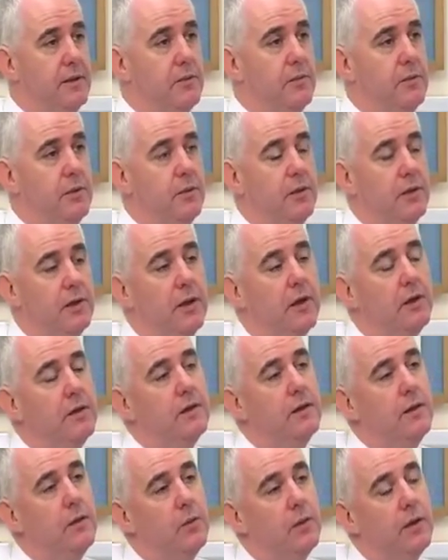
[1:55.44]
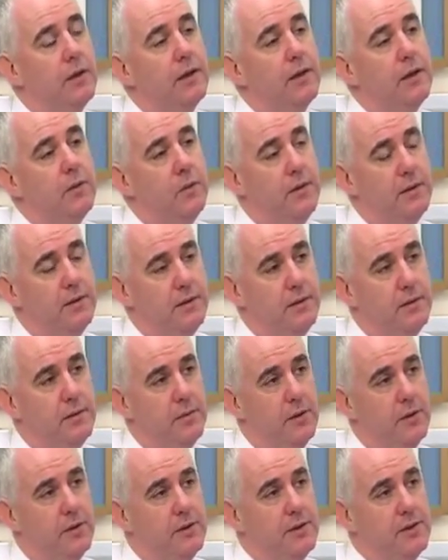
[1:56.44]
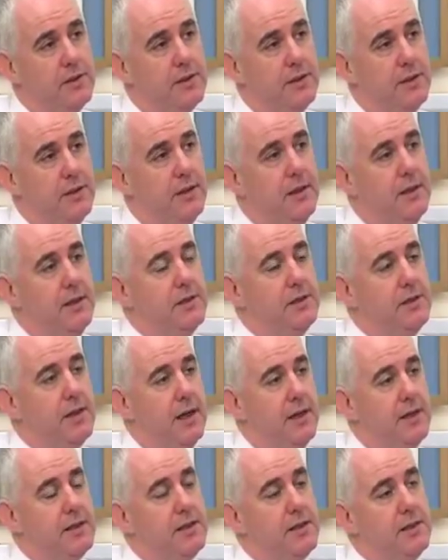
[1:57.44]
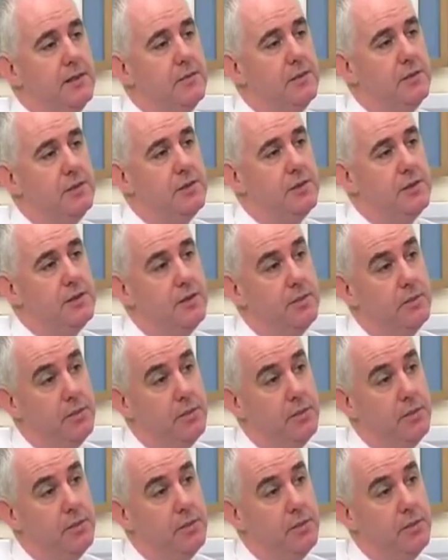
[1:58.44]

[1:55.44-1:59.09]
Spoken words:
But we're currently working with the laboratory to actually produce a